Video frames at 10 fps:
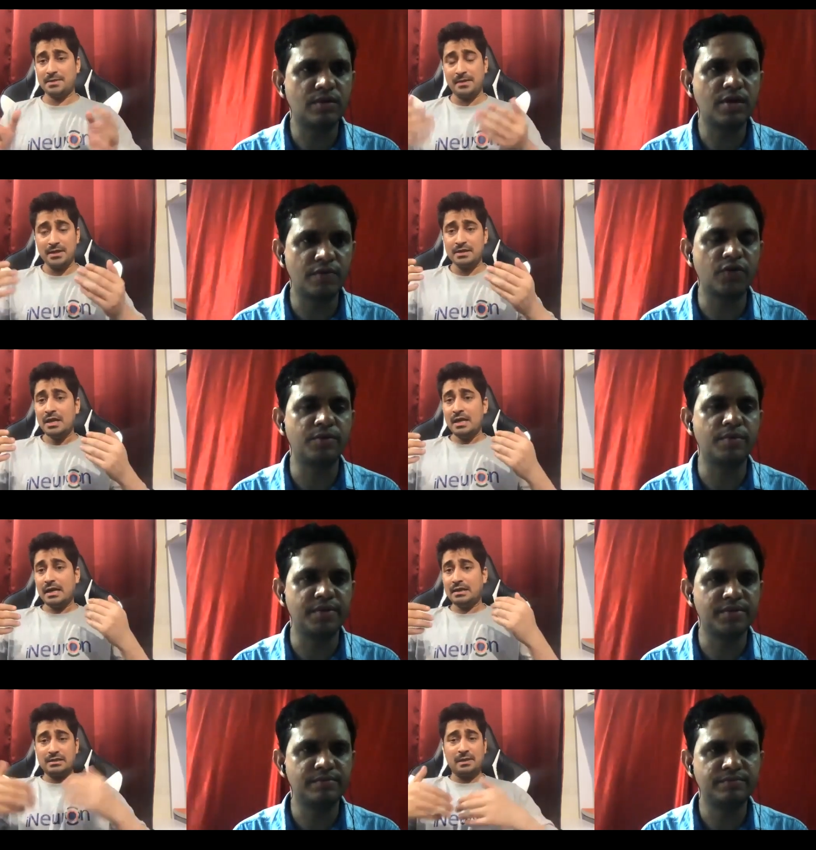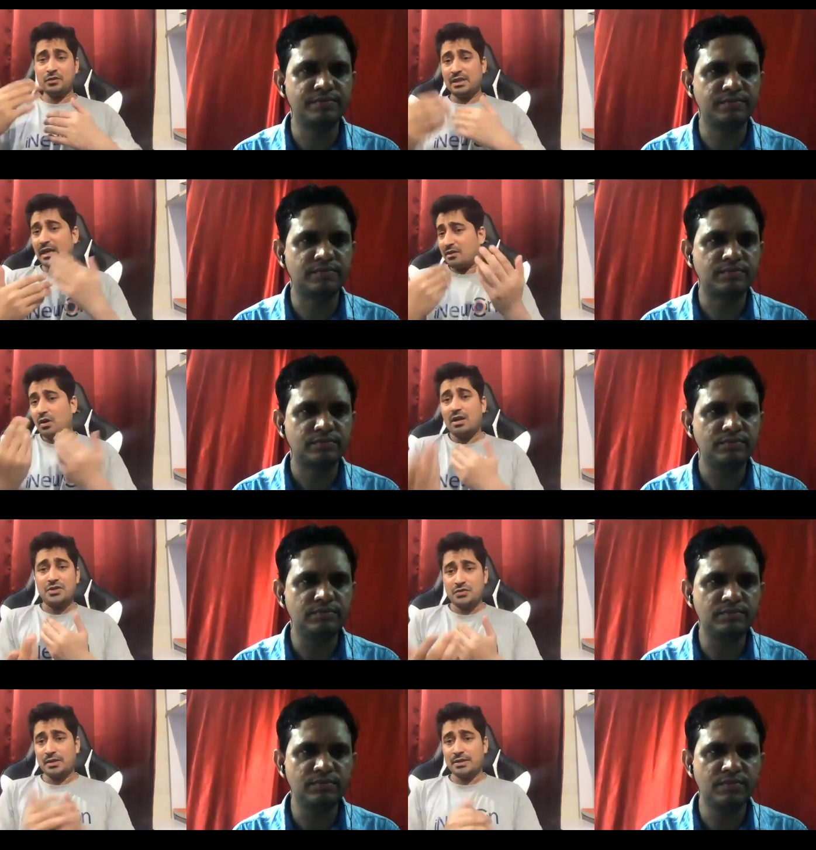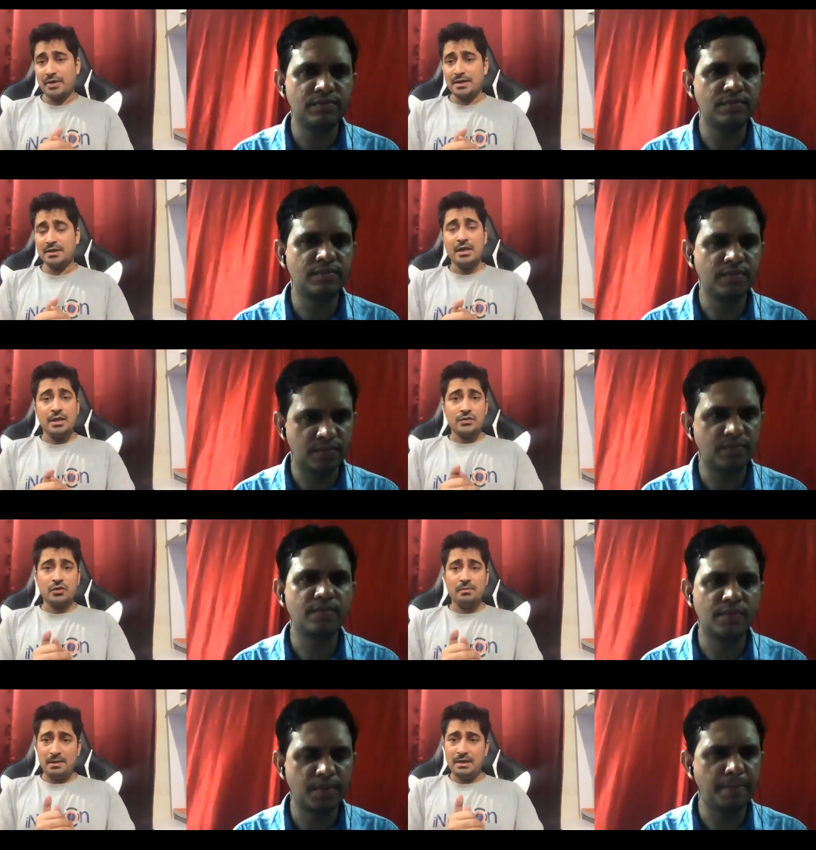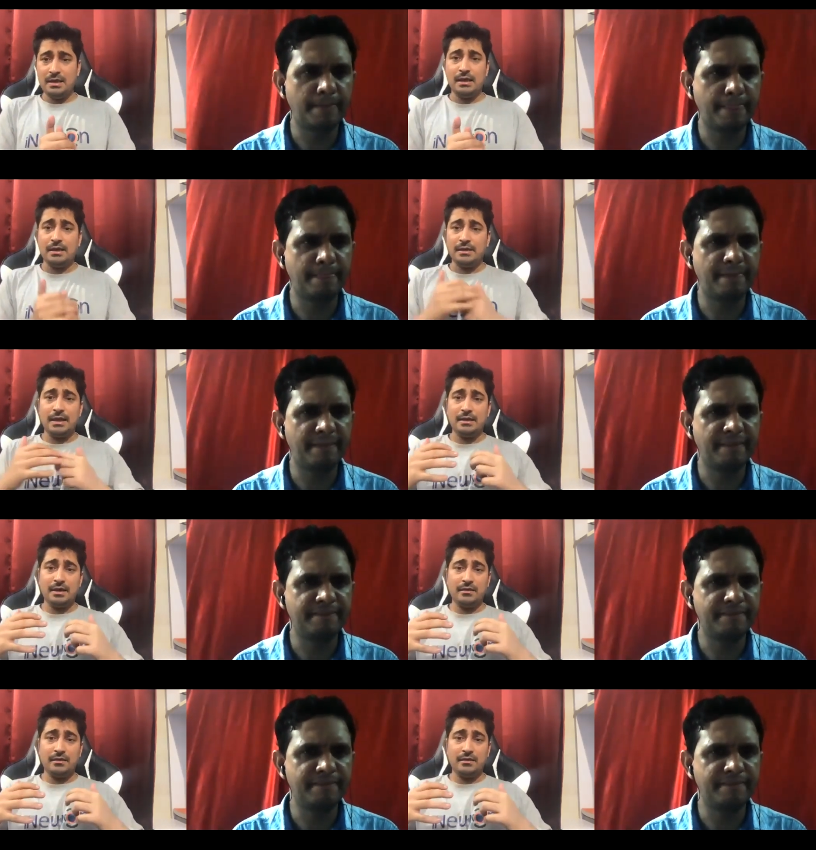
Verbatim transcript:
Speaker 1: Because suppose there are college students, right? So maybe they